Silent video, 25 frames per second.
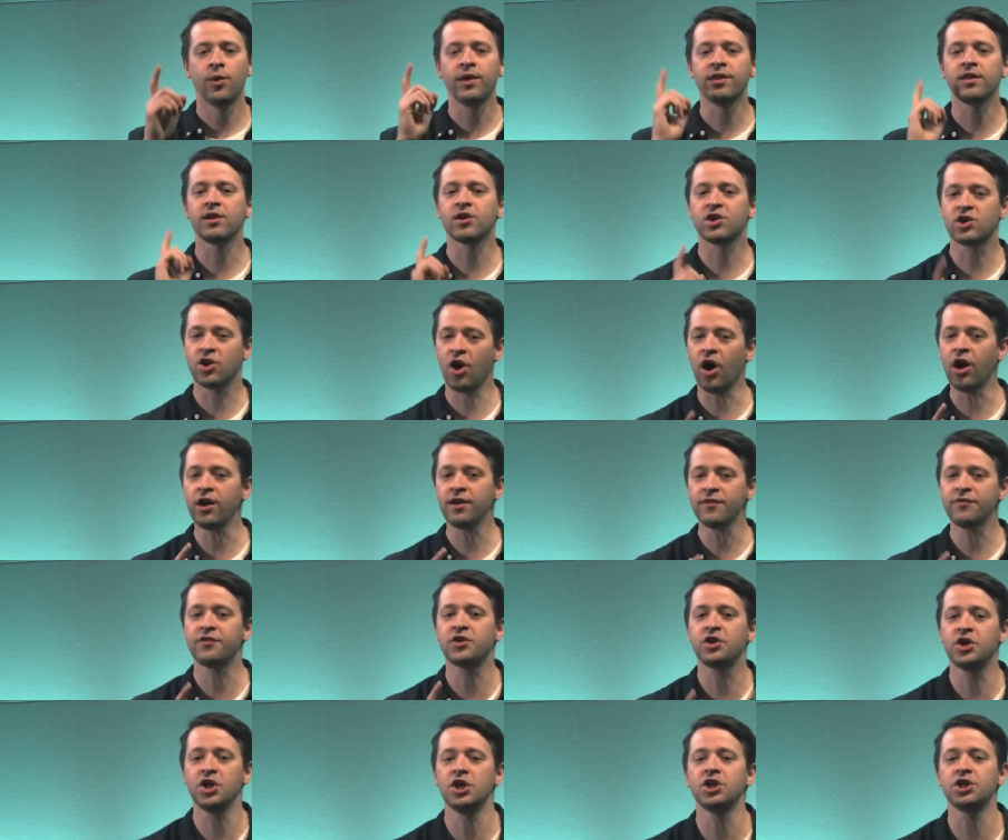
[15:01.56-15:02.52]
when the God
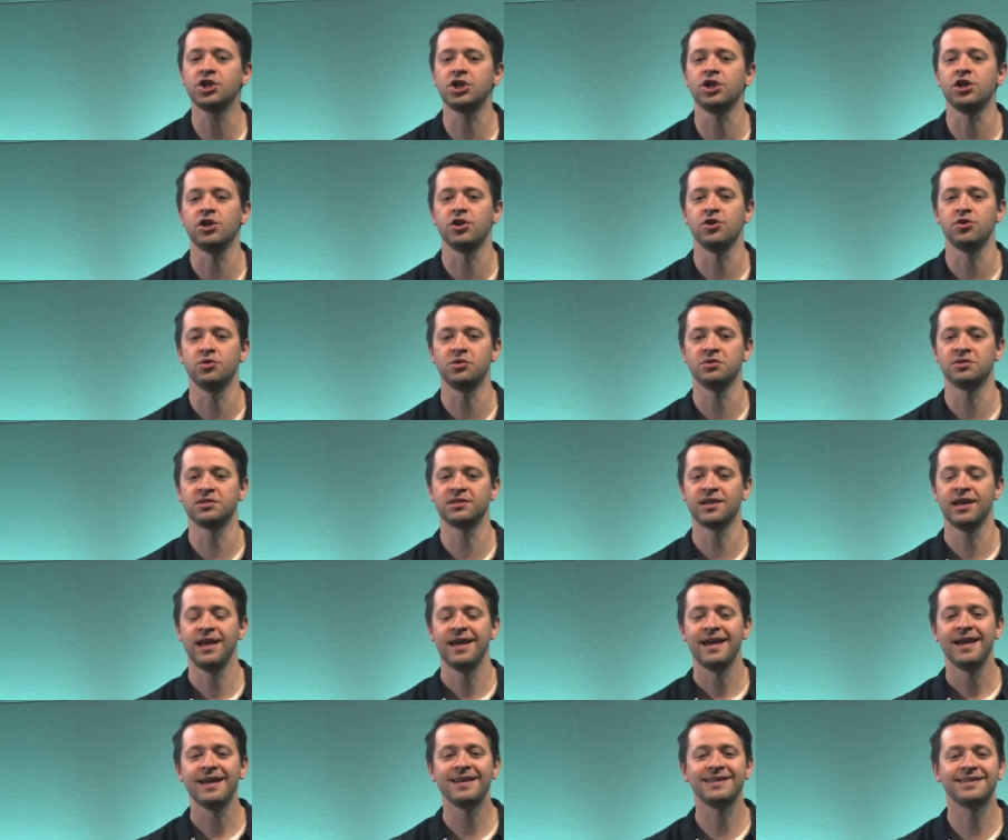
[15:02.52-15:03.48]
of good news
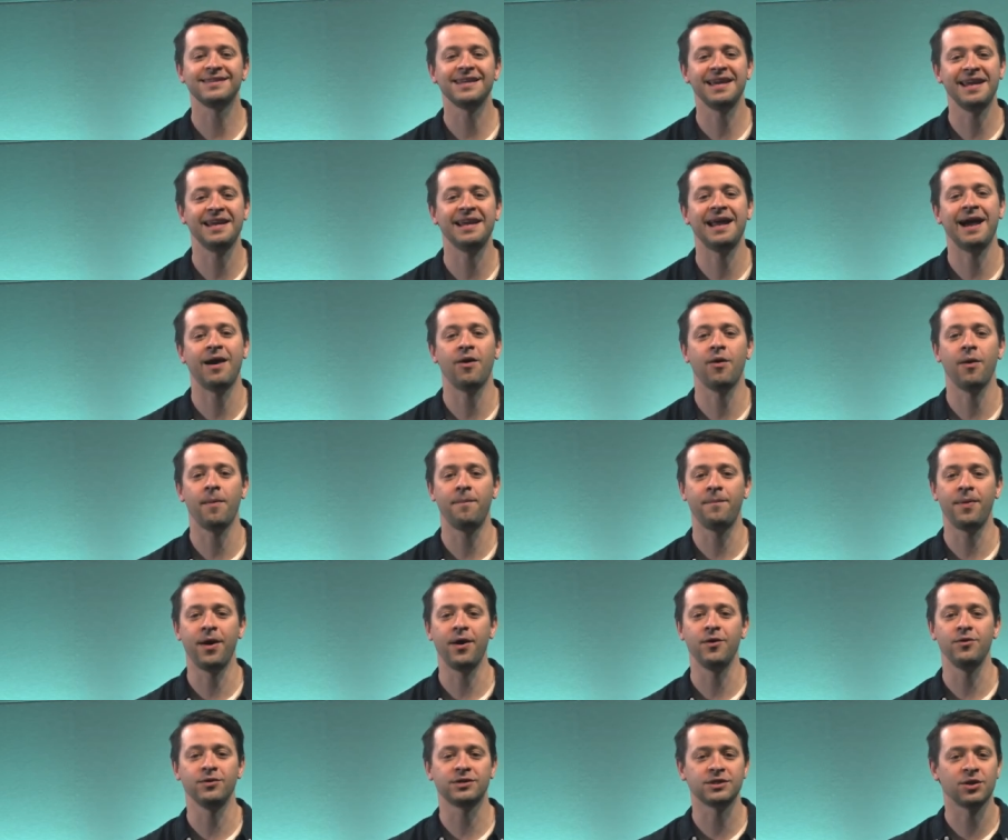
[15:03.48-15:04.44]
is in our
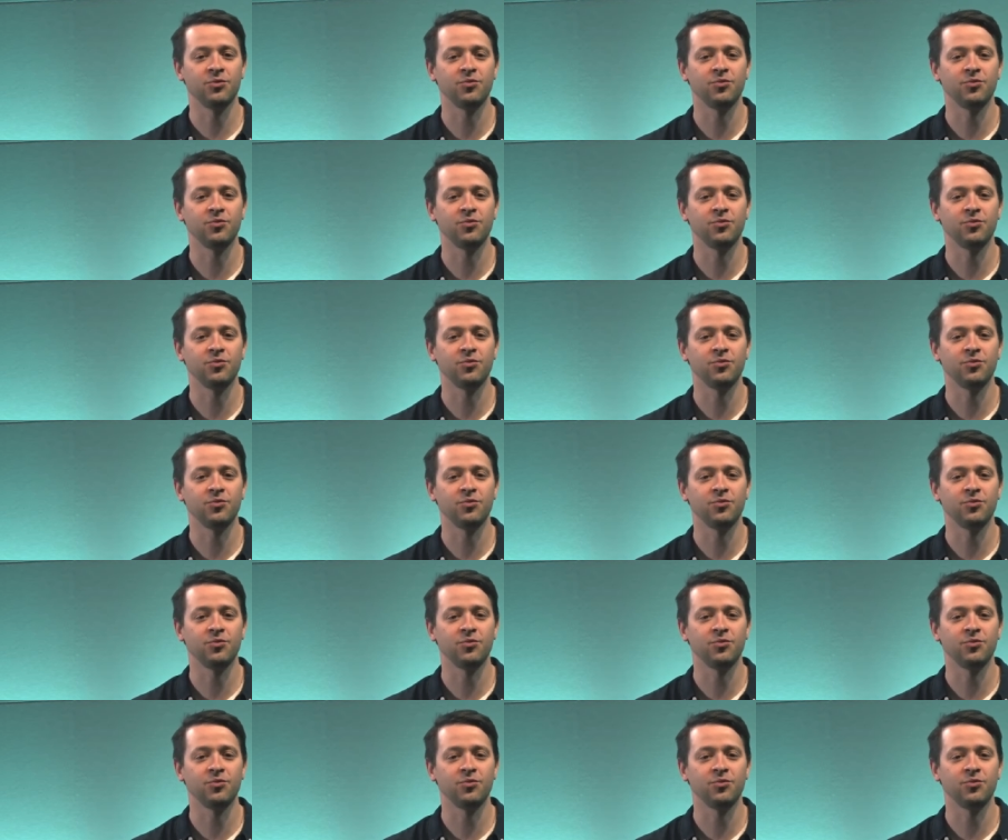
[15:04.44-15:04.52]
boat.